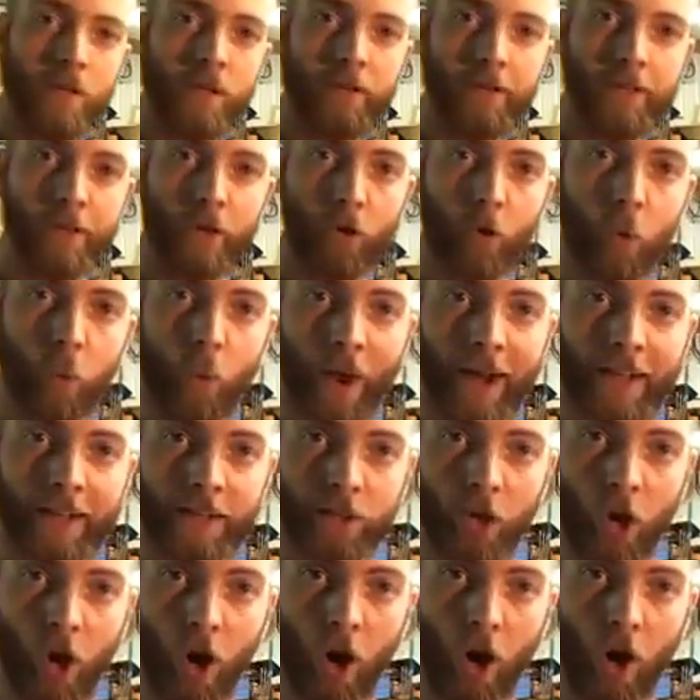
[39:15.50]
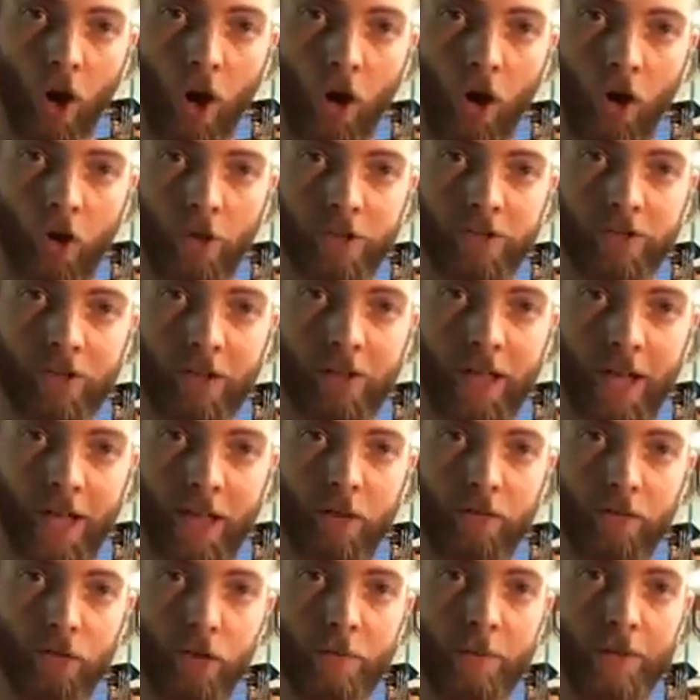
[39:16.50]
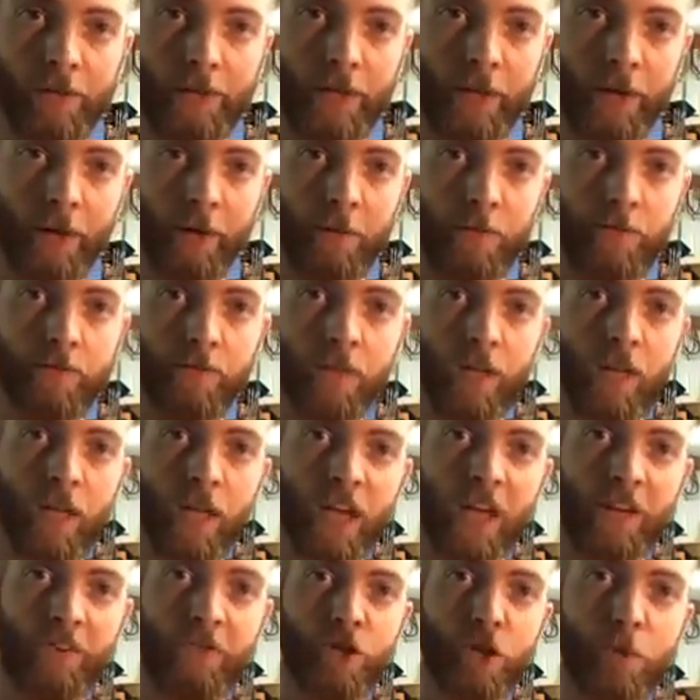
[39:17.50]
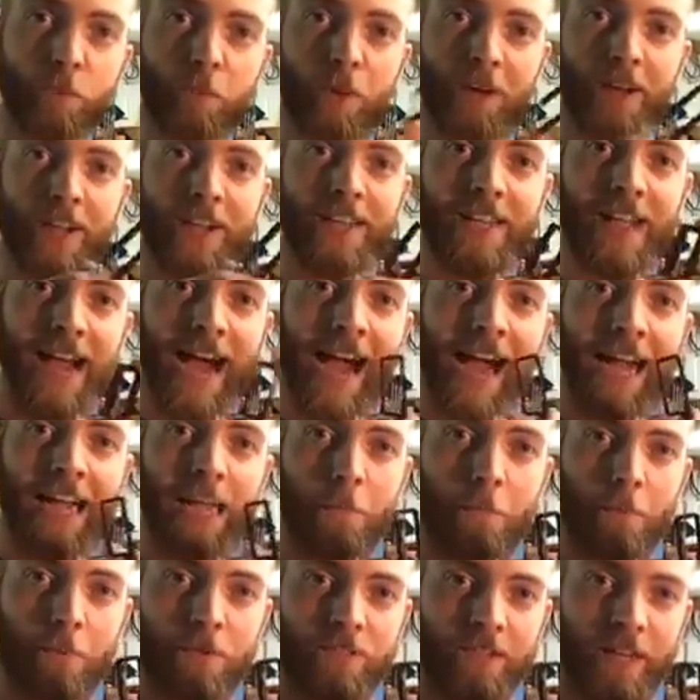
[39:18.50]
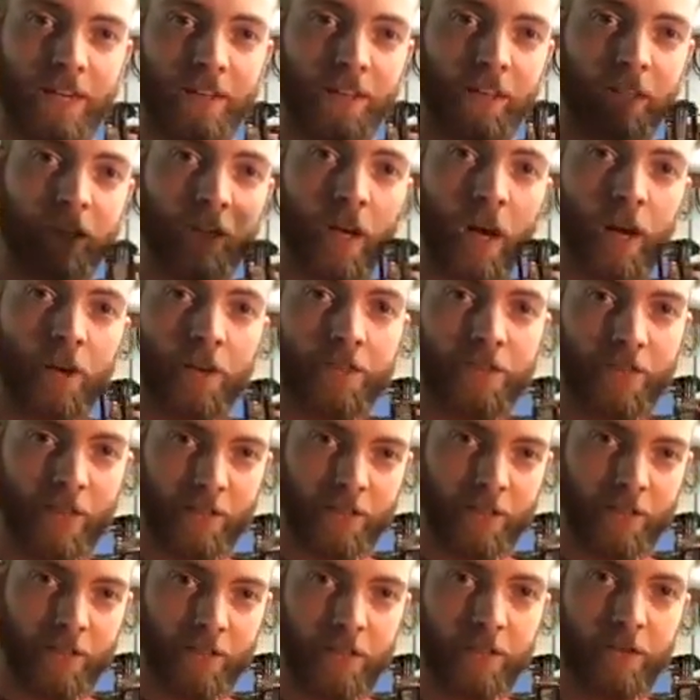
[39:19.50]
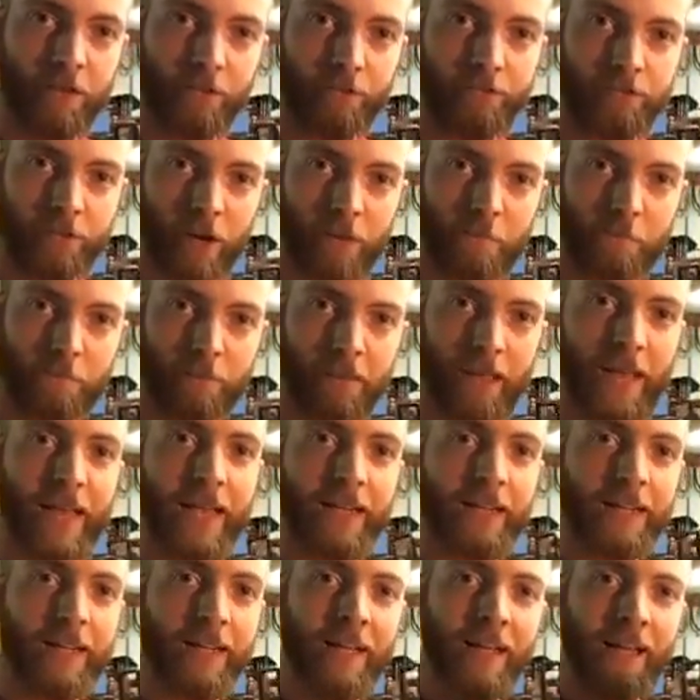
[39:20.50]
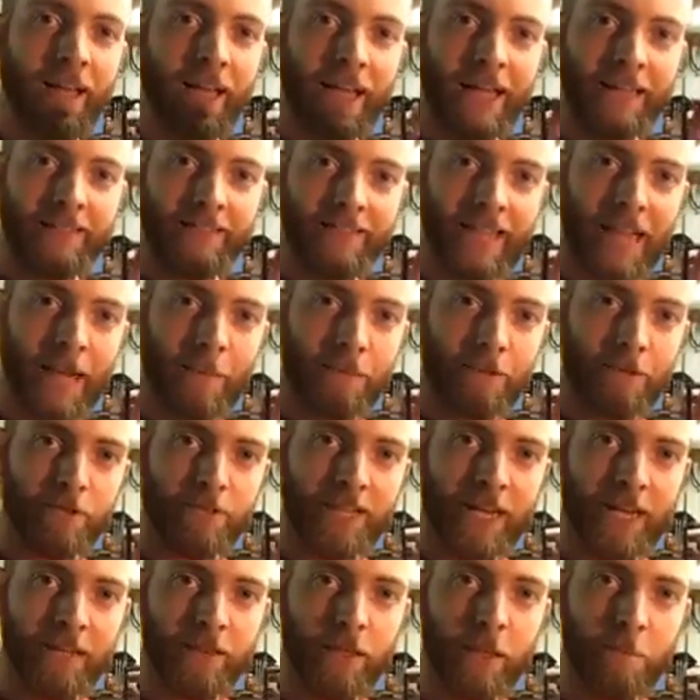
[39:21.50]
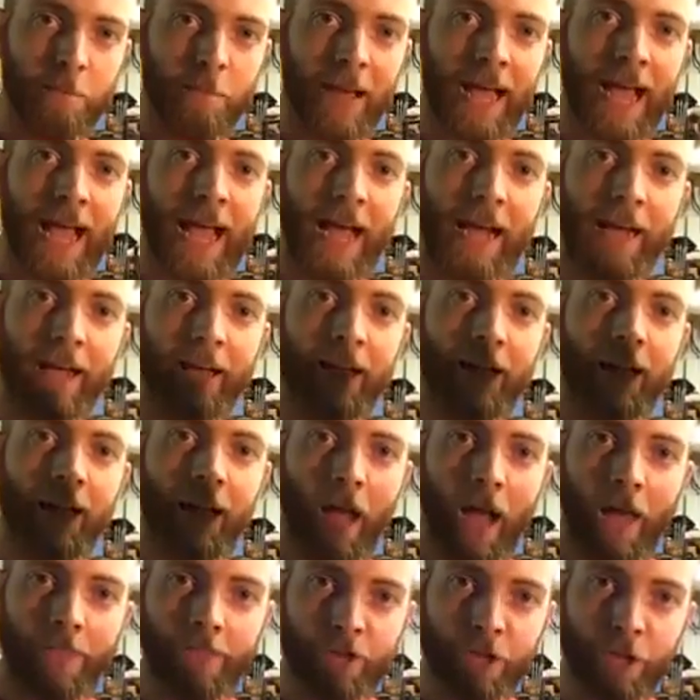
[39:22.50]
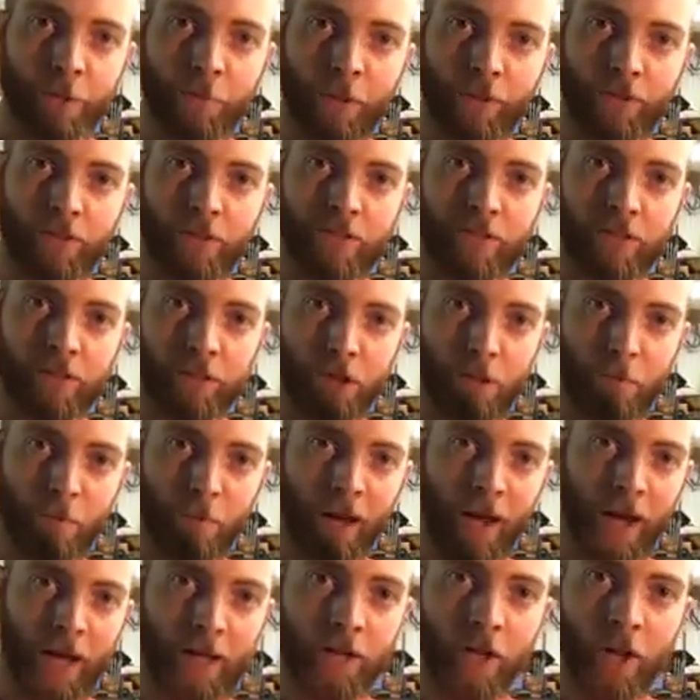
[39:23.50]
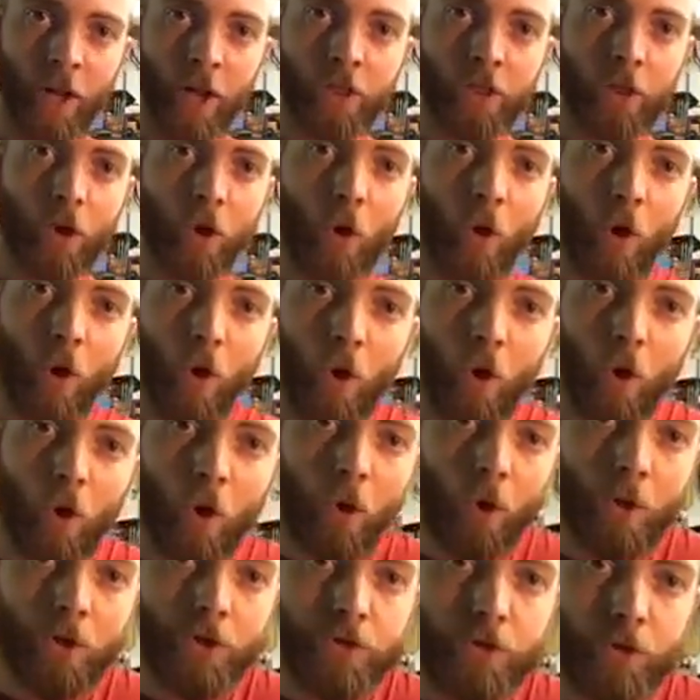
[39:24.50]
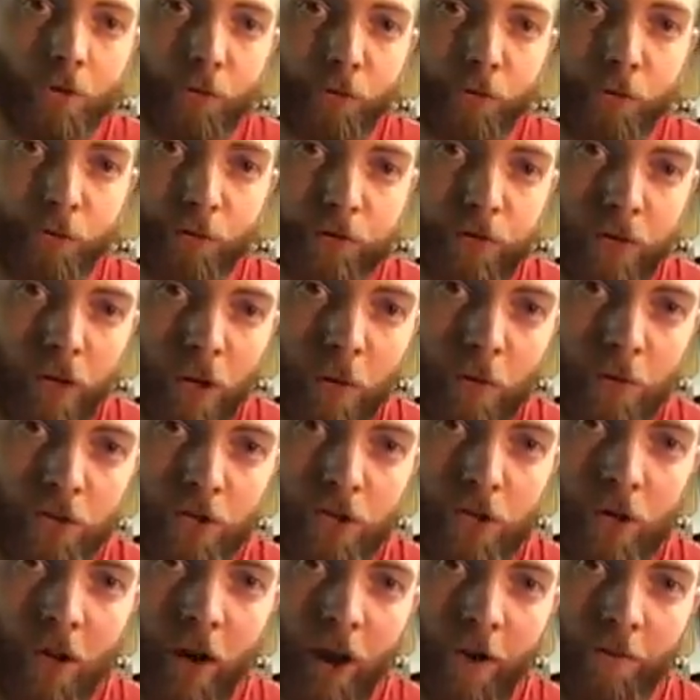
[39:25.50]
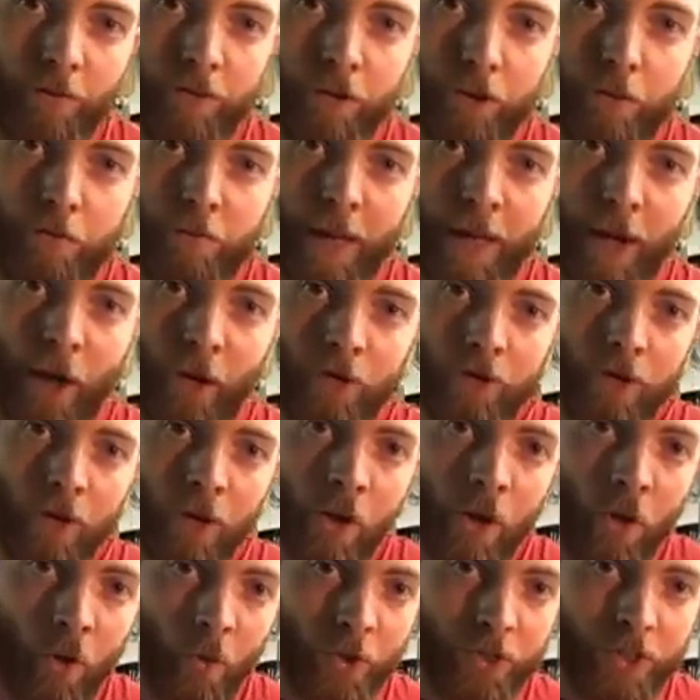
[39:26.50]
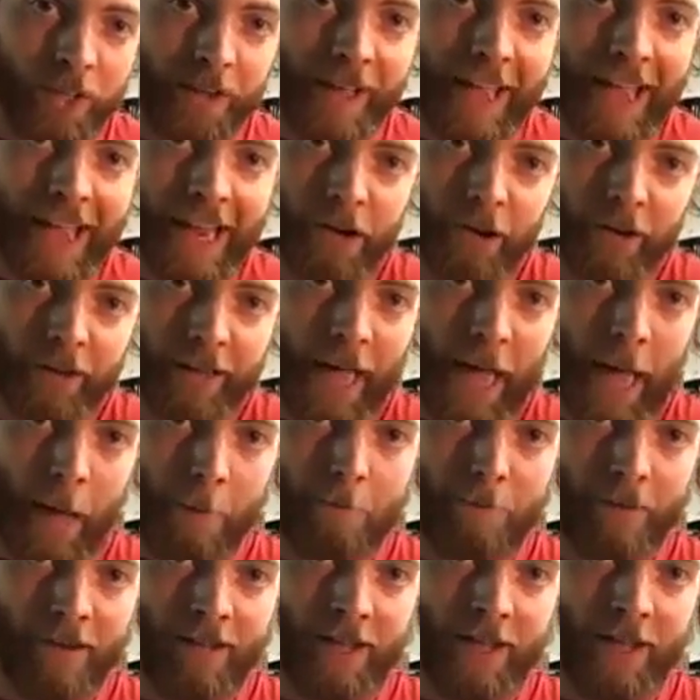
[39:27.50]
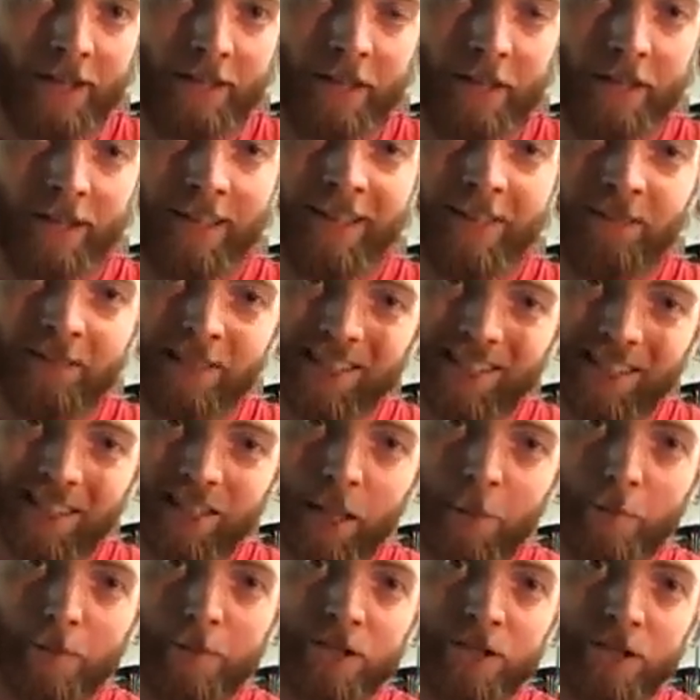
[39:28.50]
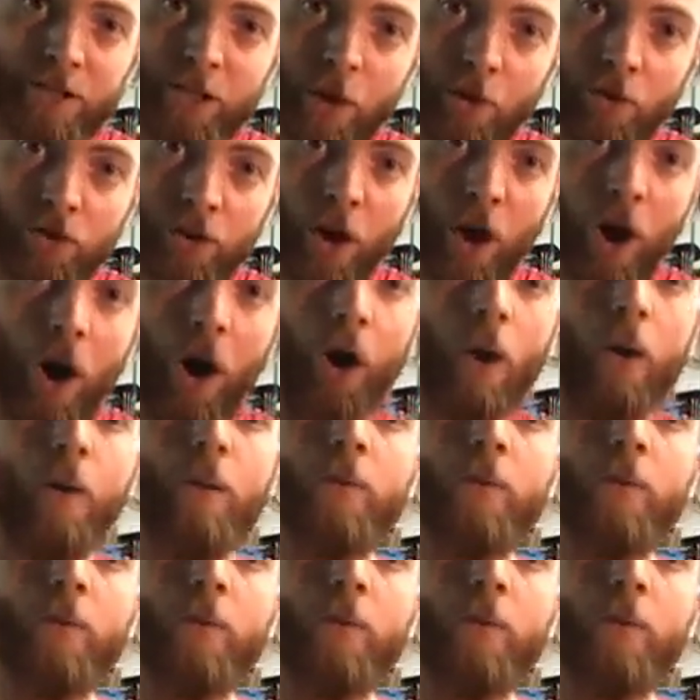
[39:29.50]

they're quite tall. There's a lot of room in there. If you put 90% of the gun thickness in the front plate and 10% in the back, and then you put this loop on, the whole holster floats off your belt with an air gap behind it, because the clip is so tall,